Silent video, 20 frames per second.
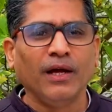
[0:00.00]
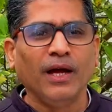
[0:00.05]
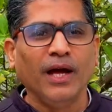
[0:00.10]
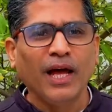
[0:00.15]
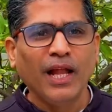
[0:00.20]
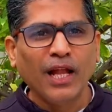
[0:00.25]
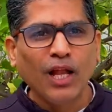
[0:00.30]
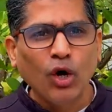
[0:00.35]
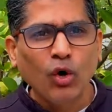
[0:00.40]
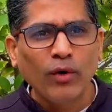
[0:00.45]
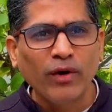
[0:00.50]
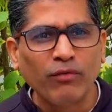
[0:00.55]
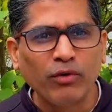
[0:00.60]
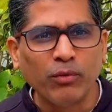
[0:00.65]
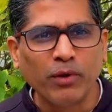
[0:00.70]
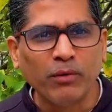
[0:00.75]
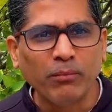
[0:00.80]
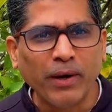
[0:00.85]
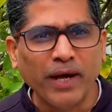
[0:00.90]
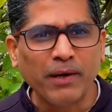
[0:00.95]
Hello
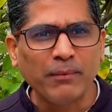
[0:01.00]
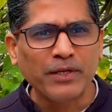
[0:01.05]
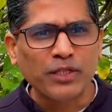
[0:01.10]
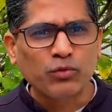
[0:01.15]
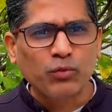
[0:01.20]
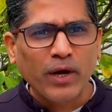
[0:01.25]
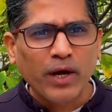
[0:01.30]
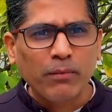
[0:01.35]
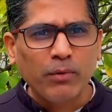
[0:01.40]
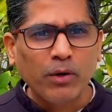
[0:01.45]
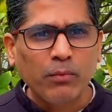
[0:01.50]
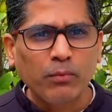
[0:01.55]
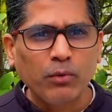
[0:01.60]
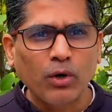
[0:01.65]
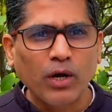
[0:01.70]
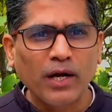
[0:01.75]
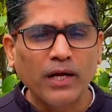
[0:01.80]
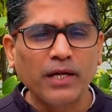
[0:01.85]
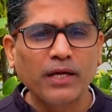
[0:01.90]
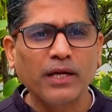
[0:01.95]
everyone, my name is Vaibhav
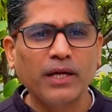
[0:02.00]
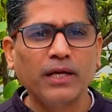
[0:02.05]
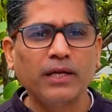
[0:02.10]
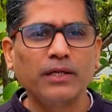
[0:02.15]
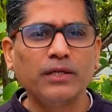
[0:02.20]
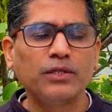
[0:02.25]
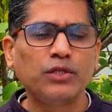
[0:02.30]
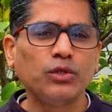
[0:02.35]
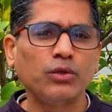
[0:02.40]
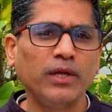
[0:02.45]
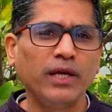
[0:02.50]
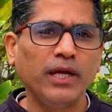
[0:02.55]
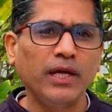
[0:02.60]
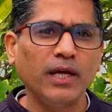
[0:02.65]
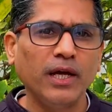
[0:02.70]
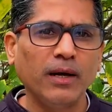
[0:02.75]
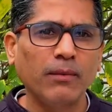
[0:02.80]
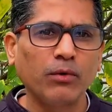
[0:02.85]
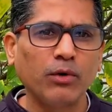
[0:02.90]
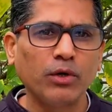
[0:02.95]
Puranik and today
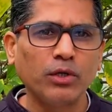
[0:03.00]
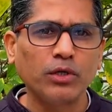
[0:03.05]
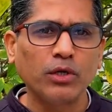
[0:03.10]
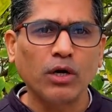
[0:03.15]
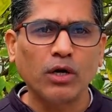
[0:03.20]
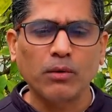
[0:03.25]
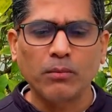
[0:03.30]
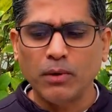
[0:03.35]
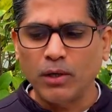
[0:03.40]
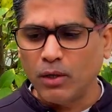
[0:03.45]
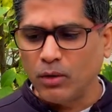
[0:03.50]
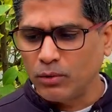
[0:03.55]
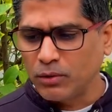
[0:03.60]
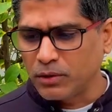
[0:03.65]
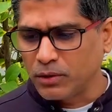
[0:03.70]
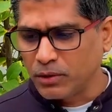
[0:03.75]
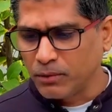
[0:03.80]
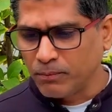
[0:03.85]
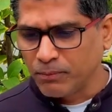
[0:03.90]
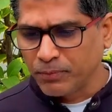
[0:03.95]
I'm going to talk about
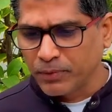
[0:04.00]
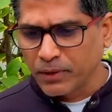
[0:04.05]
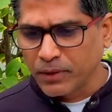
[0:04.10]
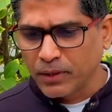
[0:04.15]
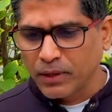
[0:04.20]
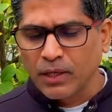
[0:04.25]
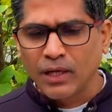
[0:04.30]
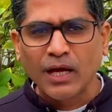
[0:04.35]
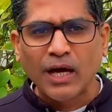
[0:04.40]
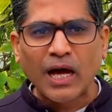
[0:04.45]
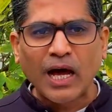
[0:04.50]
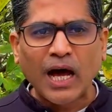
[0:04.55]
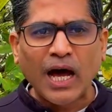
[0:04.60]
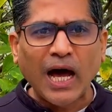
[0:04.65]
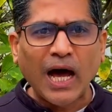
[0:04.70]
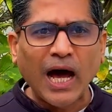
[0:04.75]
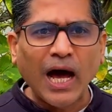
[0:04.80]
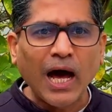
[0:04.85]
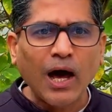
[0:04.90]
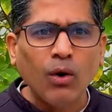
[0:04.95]

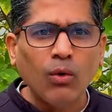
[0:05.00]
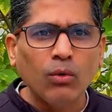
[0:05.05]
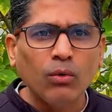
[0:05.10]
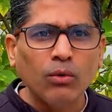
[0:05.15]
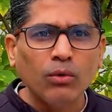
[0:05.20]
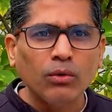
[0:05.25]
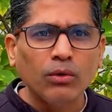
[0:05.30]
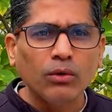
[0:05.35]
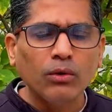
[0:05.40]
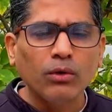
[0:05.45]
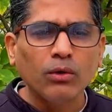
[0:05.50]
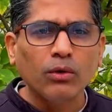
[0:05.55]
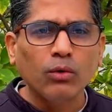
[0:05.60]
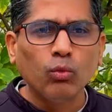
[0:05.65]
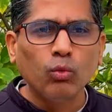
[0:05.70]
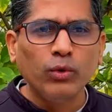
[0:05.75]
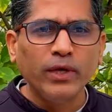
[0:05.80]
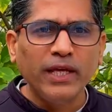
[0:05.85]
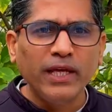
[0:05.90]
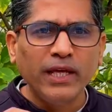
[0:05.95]
how
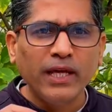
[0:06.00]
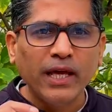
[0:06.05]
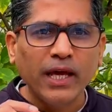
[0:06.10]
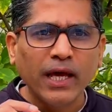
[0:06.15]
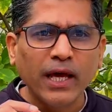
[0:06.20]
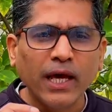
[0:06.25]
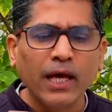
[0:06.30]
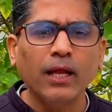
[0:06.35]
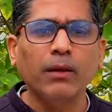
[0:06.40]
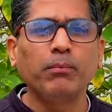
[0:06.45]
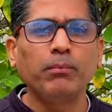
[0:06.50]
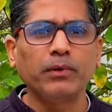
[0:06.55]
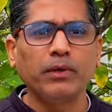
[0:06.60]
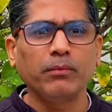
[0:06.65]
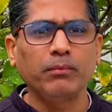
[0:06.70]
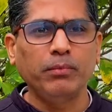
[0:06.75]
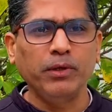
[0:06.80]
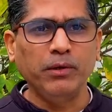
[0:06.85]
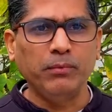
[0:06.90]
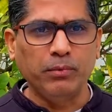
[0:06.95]
we help
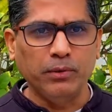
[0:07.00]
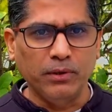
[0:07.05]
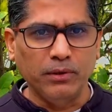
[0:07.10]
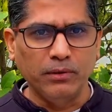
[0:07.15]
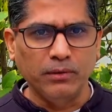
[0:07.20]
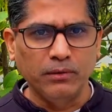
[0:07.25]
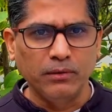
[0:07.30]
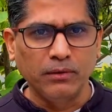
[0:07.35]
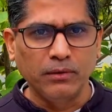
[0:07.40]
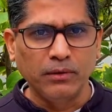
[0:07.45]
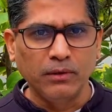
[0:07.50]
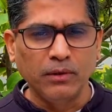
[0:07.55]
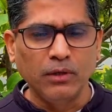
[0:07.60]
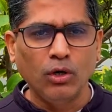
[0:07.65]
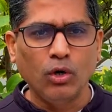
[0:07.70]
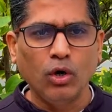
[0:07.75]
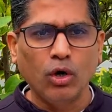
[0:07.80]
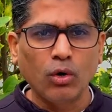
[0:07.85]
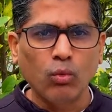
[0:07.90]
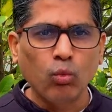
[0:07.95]
people
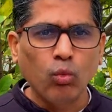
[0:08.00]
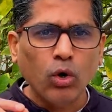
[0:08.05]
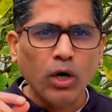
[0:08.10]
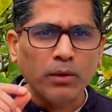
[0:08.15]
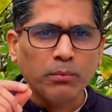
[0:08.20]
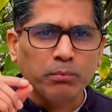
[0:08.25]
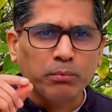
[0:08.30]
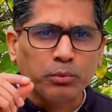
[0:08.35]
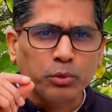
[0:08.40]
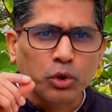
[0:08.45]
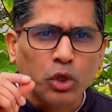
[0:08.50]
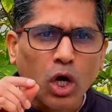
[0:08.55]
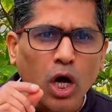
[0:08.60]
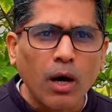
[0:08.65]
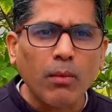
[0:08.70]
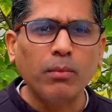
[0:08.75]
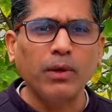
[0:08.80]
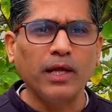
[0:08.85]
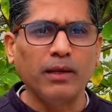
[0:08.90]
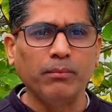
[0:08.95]
or what
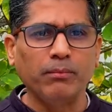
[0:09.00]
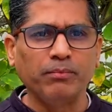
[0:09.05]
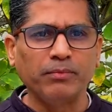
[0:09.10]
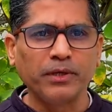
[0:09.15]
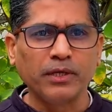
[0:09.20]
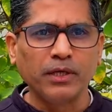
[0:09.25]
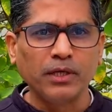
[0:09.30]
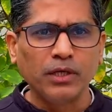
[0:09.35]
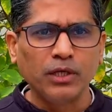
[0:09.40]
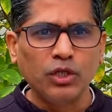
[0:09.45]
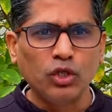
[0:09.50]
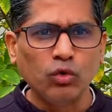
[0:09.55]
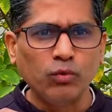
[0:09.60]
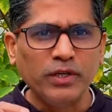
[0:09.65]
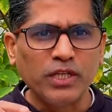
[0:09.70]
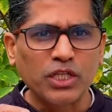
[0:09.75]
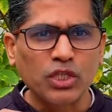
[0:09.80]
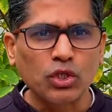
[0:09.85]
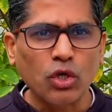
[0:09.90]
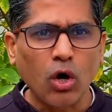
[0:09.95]
problem do
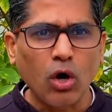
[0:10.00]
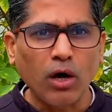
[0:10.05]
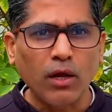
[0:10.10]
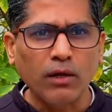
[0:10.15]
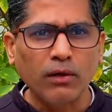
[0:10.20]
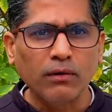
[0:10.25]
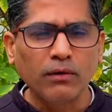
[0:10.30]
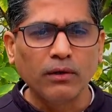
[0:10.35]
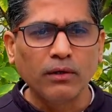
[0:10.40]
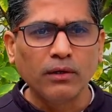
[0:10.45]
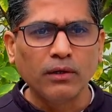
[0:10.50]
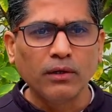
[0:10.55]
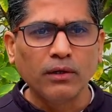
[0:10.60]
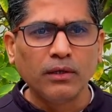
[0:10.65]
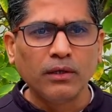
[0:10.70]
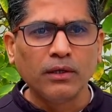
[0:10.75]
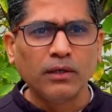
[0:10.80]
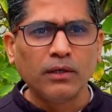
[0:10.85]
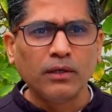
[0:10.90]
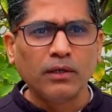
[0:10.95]
we solve
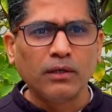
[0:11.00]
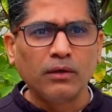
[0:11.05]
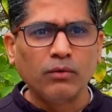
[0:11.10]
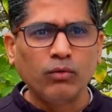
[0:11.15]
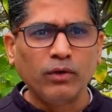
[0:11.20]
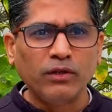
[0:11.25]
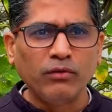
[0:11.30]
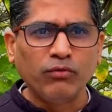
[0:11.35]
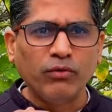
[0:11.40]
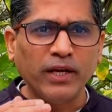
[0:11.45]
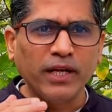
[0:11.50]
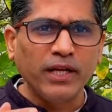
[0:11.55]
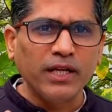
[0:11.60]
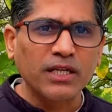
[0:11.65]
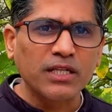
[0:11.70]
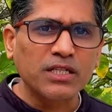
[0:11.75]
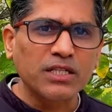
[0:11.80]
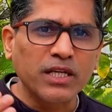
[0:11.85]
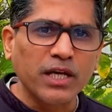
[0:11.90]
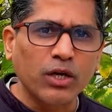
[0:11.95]
with
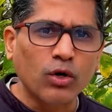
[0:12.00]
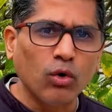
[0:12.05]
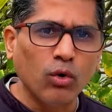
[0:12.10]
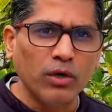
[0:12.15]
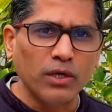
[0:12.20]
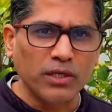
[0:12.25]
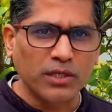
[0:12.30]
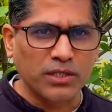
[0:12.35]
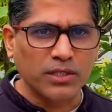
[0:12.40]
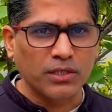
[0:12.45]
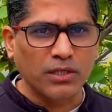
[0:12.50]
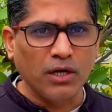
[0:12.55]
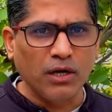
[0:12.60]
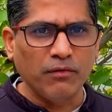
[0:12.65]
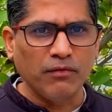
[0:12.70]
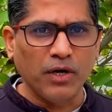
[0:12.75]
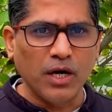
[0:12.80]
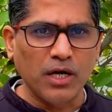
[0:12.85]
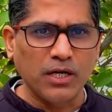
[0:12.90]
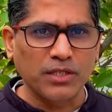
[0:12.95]
various stakeholders
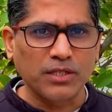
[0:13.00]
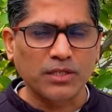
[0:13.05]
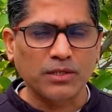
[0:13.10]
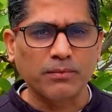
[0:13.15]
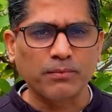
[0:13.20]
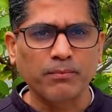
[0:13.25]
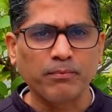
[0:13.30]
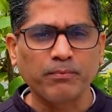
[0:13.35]
of ours.